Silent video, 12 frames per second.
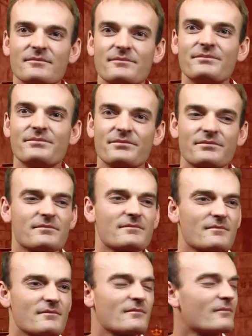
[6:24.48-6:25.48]

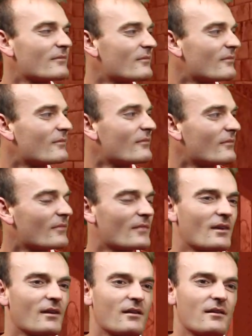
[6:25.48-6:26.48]

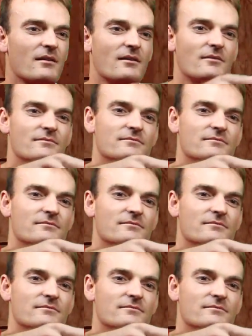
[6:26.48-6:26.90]
The person shown says nothing.